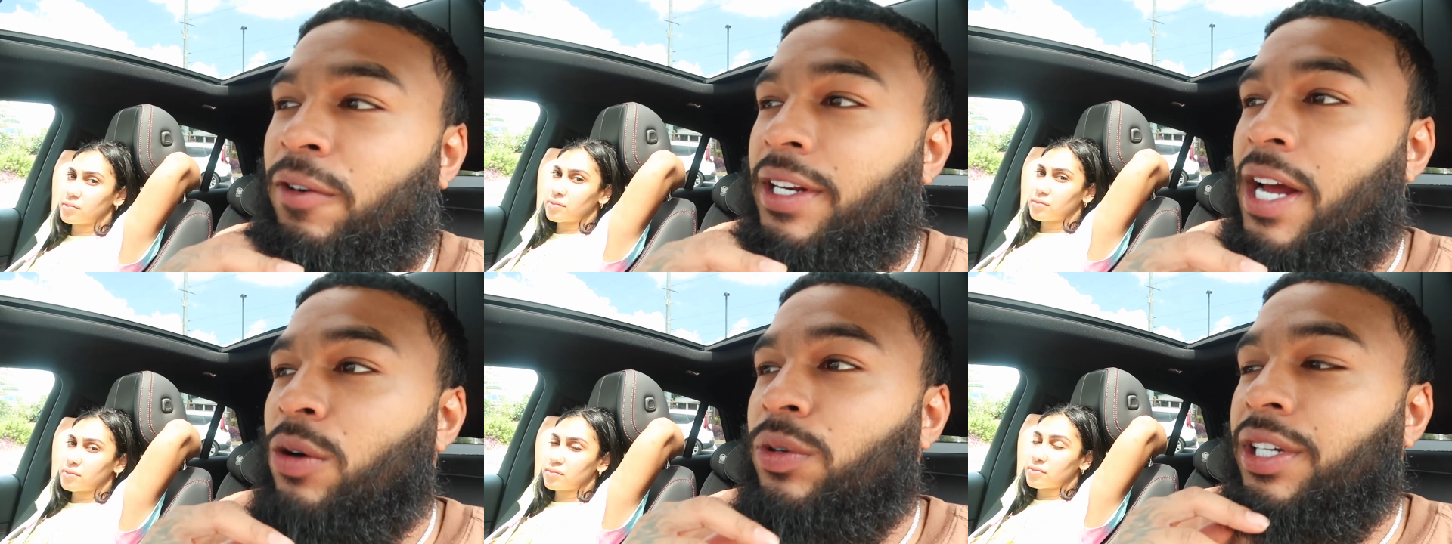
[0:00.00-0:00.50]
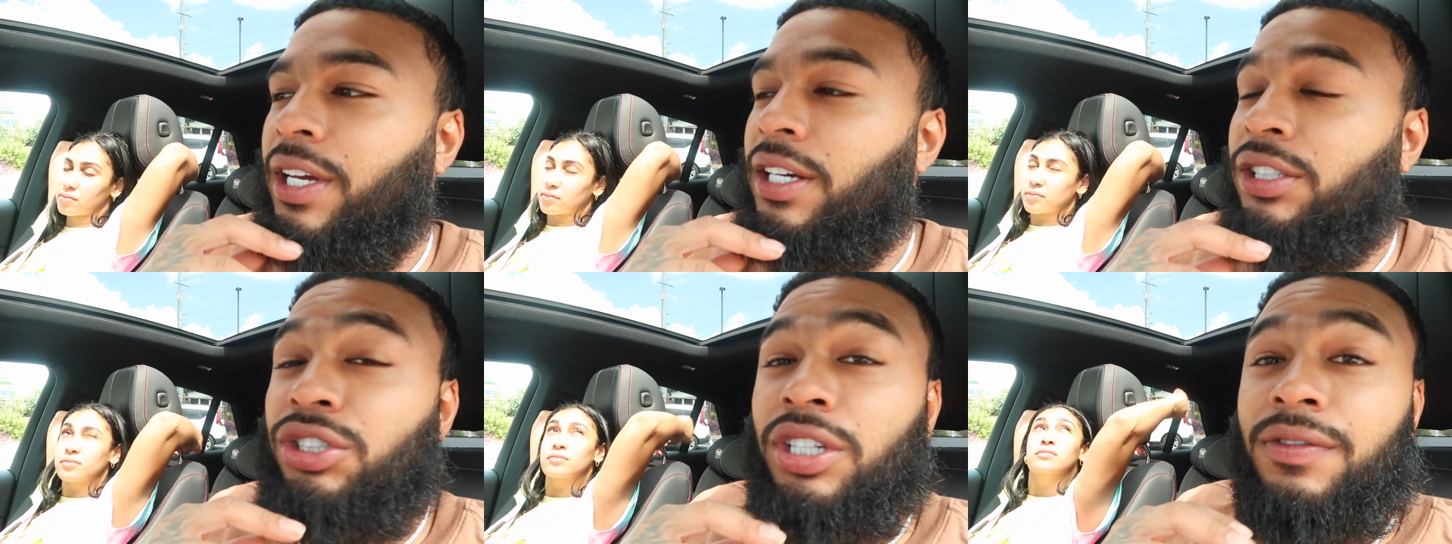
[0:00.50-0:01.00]
Speaker 1: Right now we're
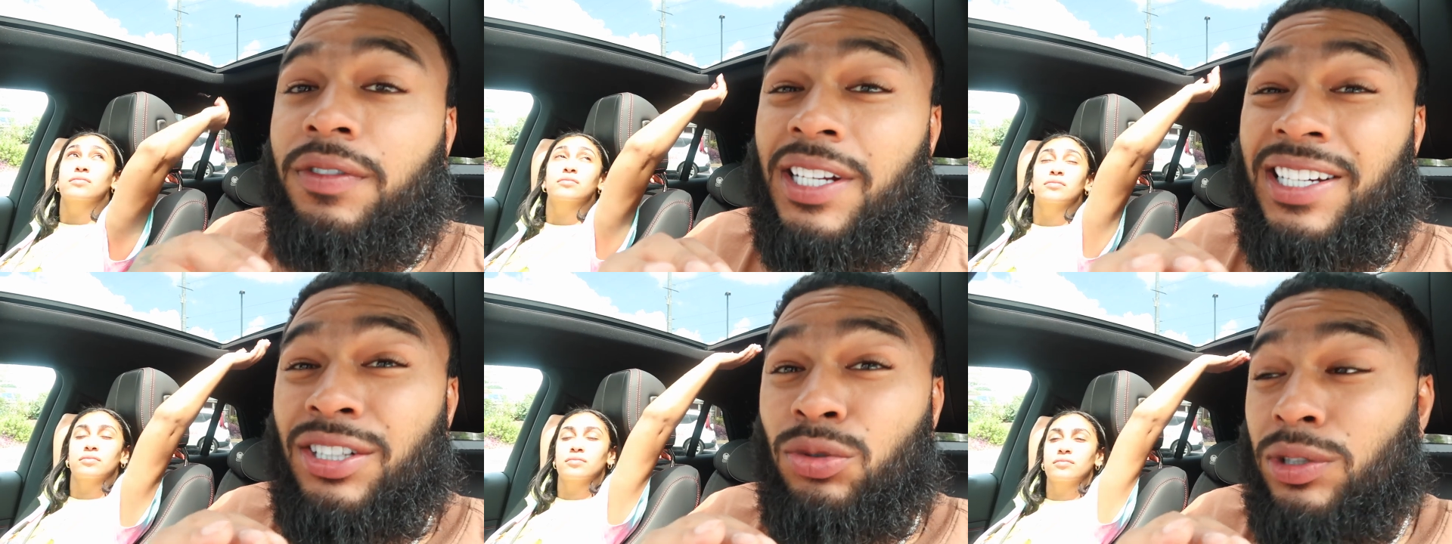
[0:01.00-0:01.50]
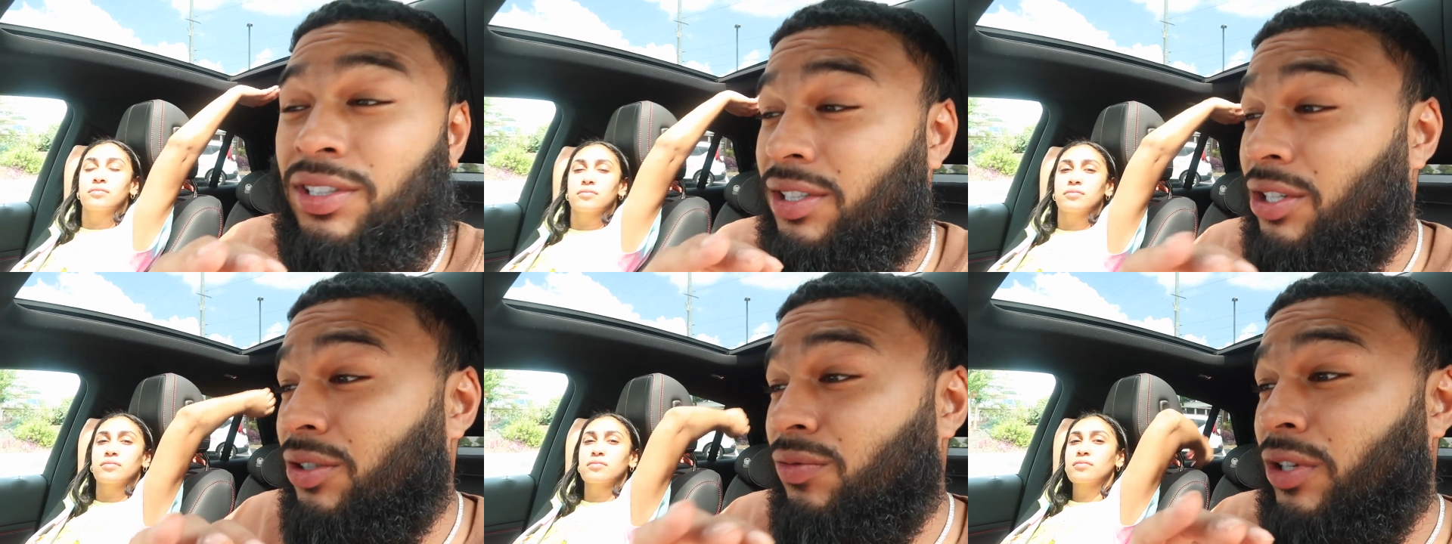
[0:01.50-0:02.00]
getting Chick-fil-A cause we
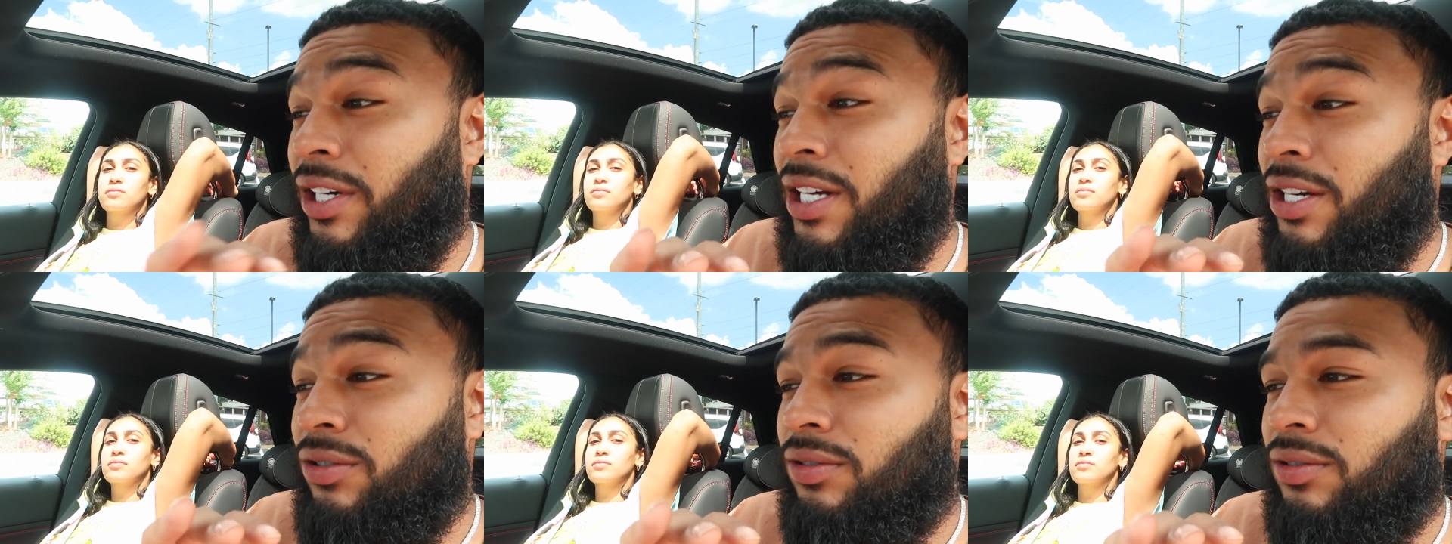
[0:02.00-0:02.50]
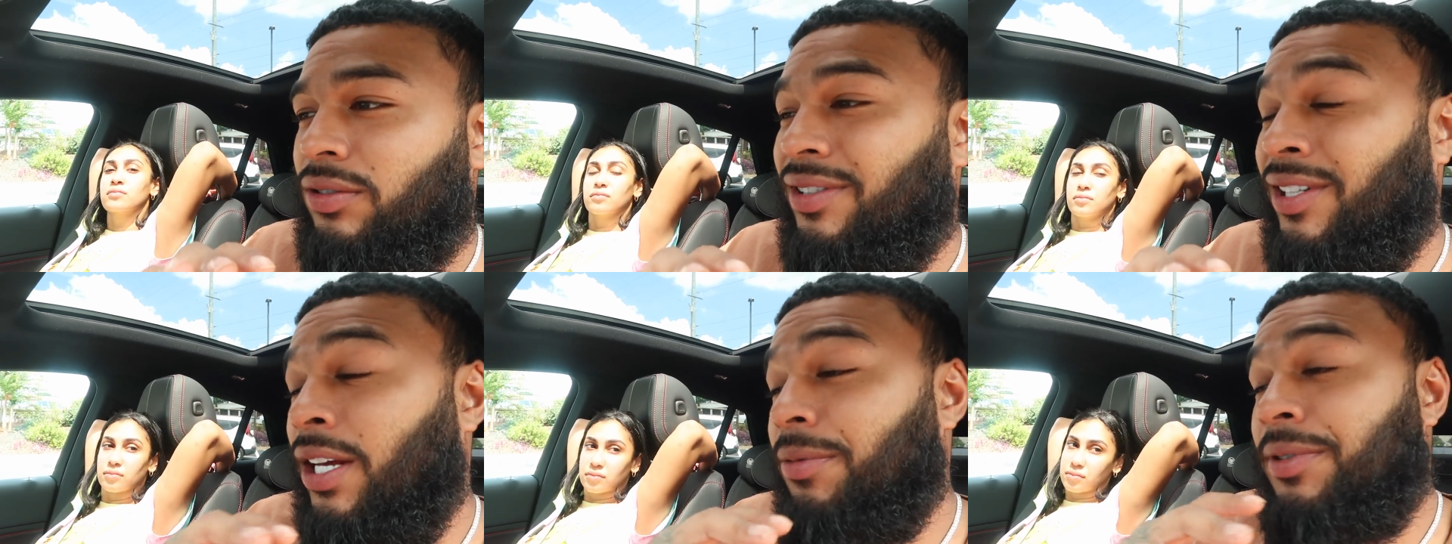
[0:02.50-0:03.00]
still right now.
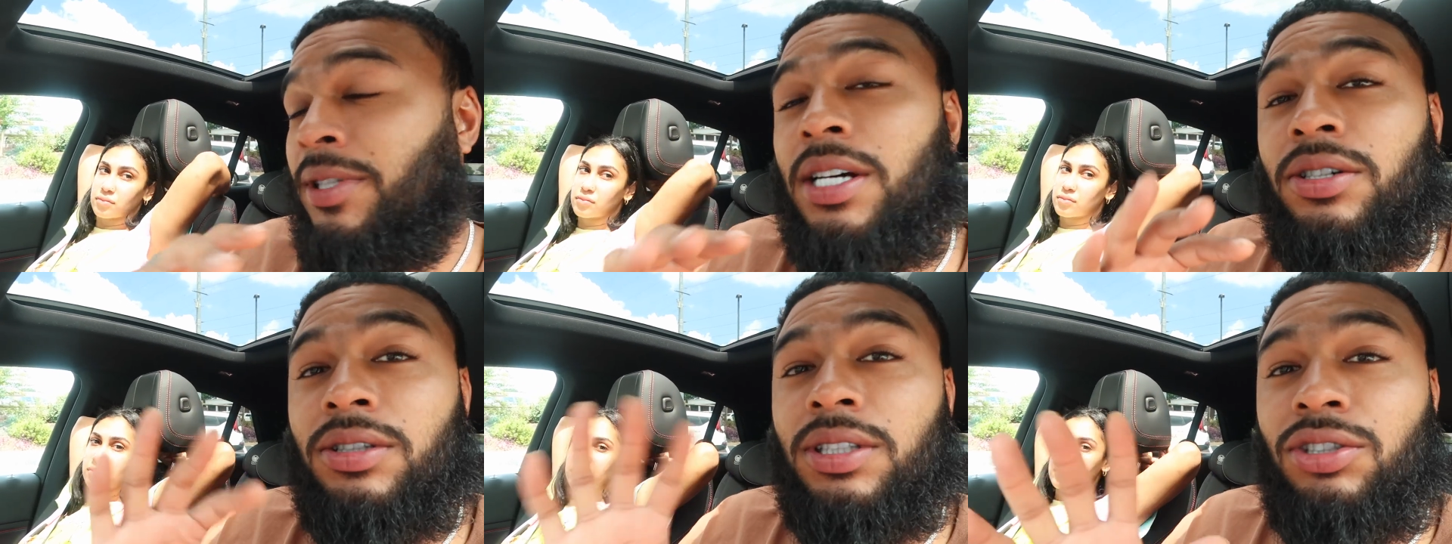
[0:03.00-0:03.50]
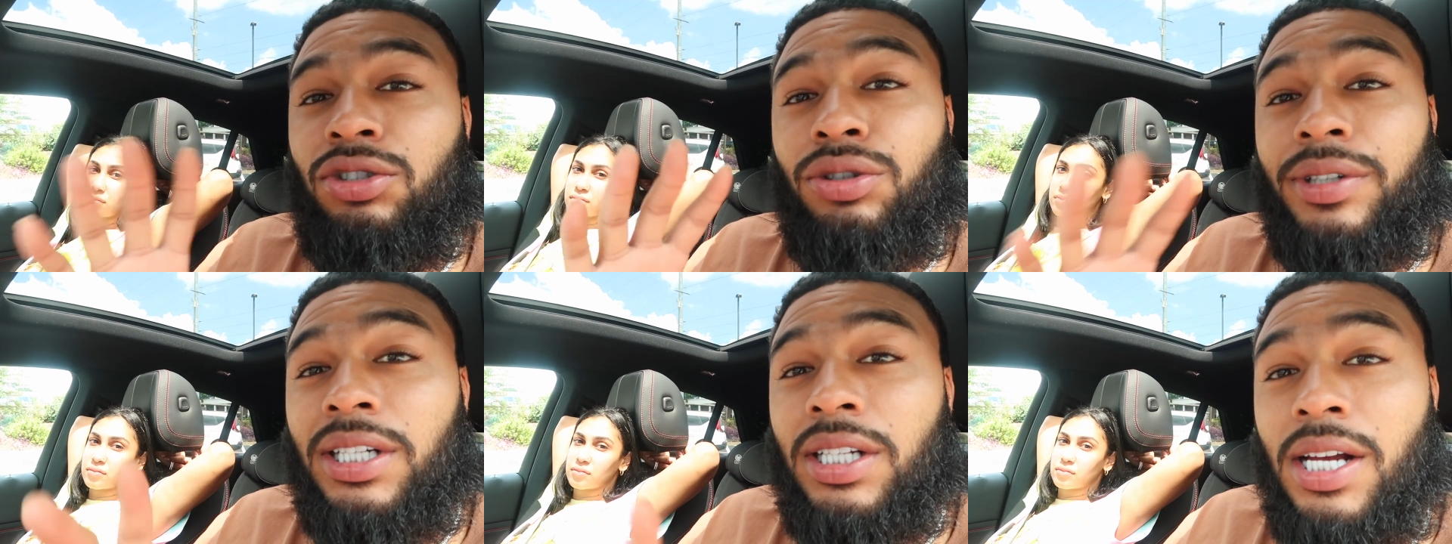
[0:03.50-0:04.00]
Damn, it's not early. It's
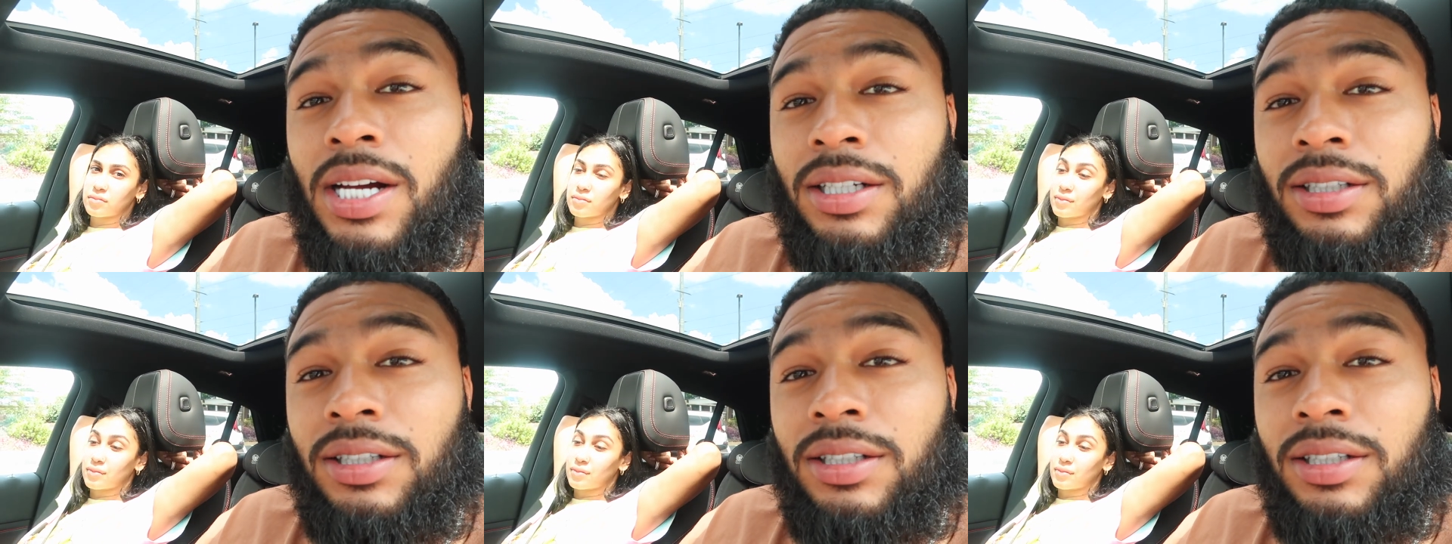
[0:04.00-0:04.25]
three o'clock.